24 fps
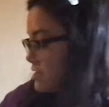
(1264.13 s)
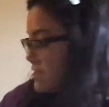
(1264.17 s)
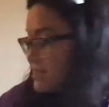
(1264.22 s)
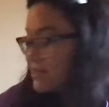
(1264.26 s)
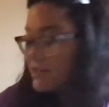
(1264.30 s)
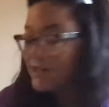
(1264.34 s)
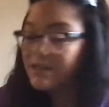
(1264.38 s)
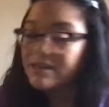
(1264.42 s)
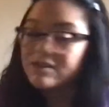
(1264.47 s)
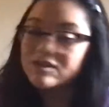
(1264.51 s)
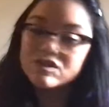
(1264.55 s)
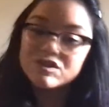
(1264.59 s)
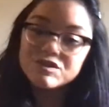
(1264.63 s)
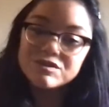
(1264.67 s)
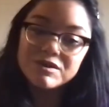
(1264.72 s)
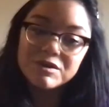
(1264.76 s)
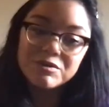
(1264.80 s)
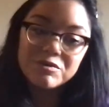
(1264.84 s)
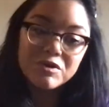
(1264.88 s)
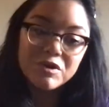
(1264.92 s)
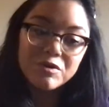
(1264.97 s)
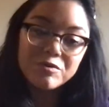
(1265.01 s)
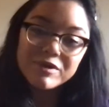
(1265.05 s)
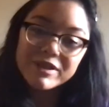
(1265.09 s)
in it, so they were
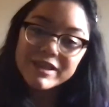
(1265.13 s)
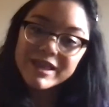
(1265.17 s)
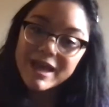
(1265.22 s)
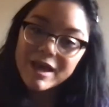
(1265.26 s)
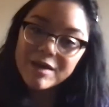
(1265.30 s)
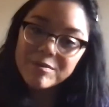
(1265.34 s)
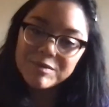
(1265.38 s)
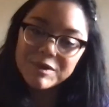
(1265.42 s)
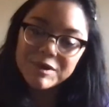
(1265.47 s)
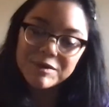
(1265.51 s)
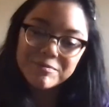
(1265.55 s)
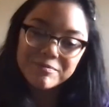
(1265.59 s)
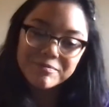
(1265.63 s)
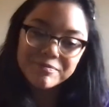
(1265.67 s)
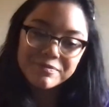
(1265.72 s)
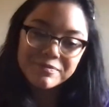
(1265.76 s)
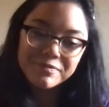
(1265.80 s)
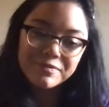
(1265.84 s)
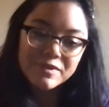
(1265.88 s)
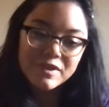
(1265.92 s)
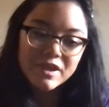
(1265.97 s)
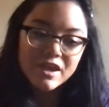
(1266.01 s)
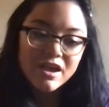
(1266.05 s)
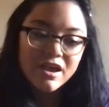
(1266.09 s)
all really happy.
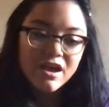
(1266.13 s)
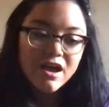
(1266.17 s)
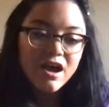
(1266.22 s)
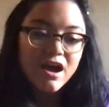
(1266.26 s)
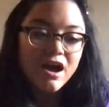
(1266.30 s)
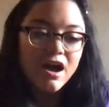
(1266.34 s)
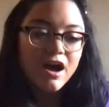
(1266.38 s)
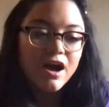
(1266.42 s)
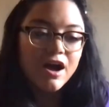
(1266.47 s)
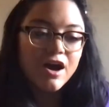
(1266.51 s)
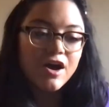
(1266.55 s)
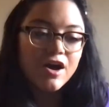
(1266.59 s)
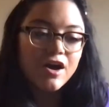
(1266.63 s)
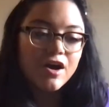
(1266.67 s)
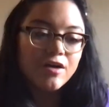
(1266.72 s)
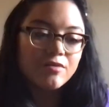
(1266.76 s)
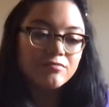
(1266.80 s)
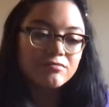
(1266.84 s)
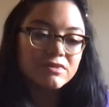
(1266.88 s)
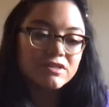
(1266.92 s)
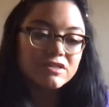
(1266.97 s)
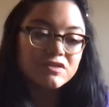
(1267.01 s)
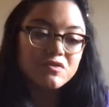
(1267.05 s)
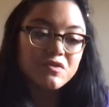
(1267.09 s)

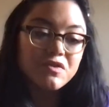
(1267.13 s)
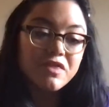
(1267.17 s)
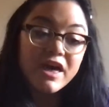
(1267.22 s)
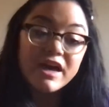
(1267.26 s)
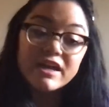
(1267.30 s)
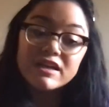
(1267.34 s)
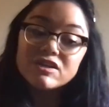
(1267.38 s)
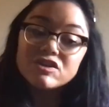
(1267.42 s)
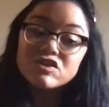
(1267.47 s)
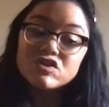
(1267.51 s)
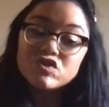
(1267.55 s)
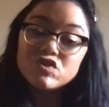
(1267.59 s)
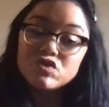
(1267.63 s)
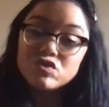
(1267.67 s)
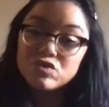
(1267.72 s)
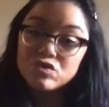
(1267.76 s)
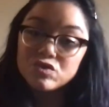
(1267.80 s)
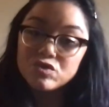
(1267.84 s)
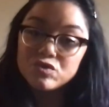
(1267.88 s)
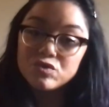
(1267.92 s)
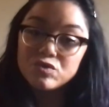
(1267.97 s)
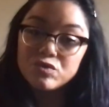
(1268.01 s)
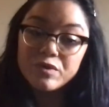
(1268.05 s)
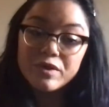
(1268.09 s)
So that is
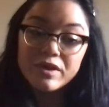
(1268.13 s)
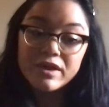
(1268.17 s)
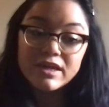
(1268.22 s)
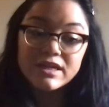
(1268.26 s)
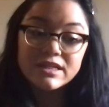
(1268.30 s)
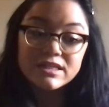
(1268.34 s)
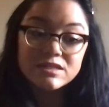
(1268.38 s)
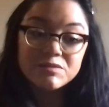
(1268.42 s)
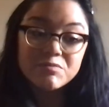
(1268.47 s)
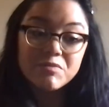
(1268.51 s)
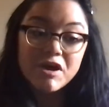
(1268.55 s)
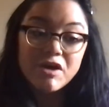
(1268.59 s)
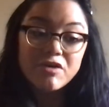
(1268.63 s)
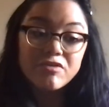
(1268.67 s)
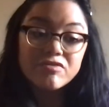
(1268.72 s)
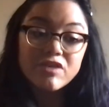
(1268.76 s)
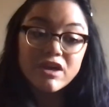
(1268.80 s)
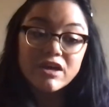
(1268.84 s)
who it's about,